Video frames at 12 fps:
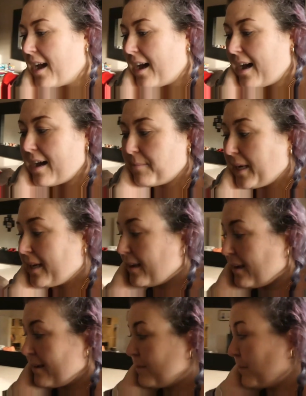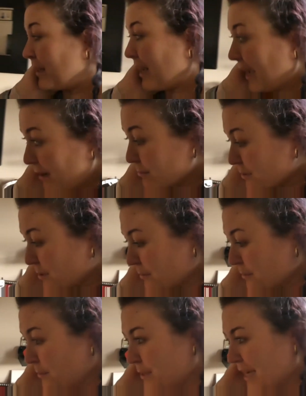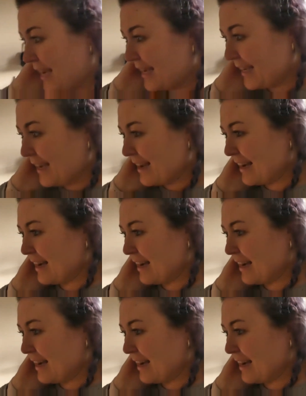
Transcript: Me and Ian have been out all day.